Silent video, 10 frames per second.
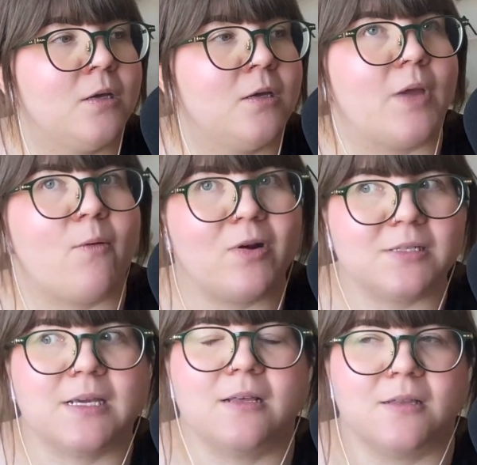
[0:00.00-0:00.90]
I want to
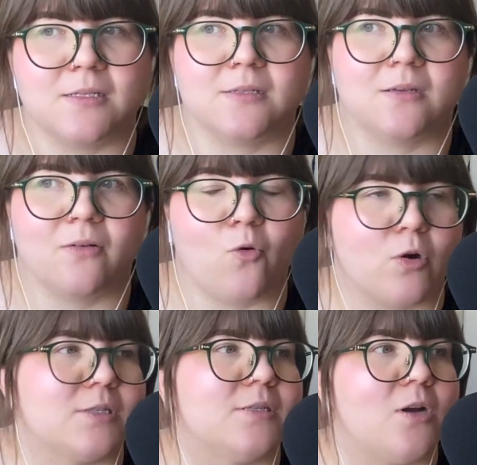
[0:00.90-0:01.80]
say that this, of
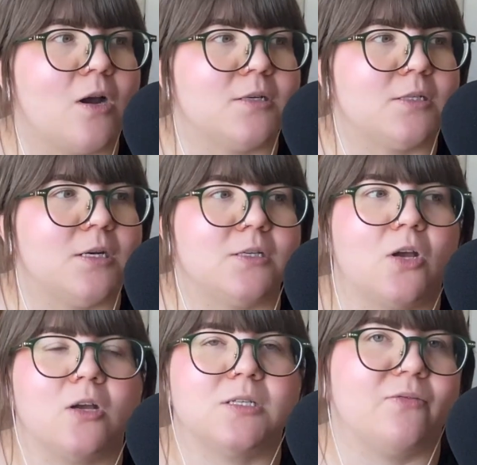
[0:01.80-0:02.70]
course, is not an
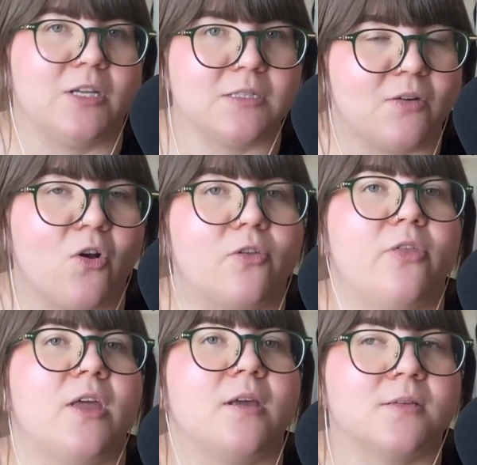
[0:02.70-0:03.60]
exhaustive list of all the
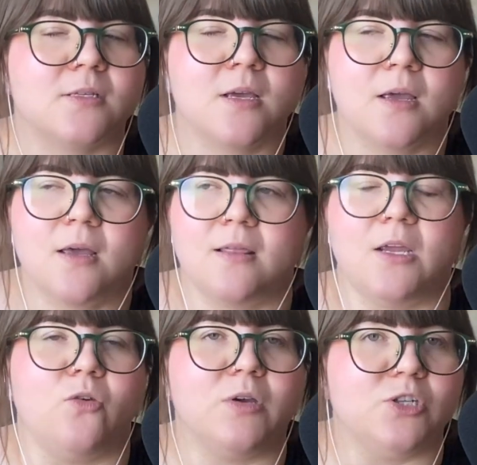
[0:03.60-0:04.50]
things that
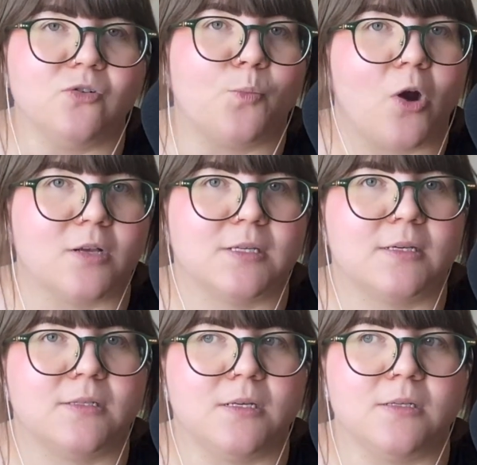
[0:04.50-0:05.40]
you can do to
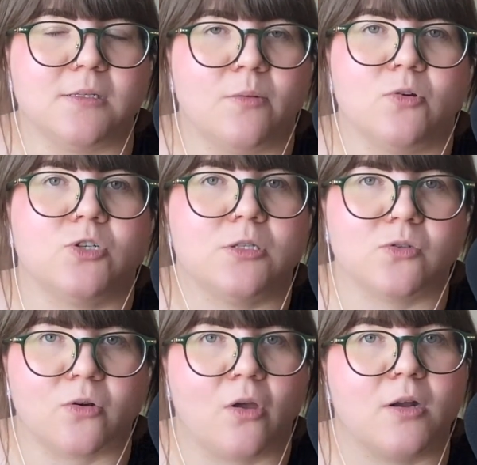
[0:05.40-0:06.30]
process these emotions
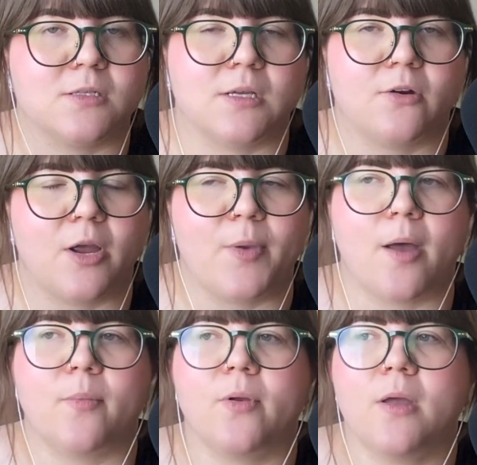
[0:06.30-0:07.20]
or thoughts that are coming up,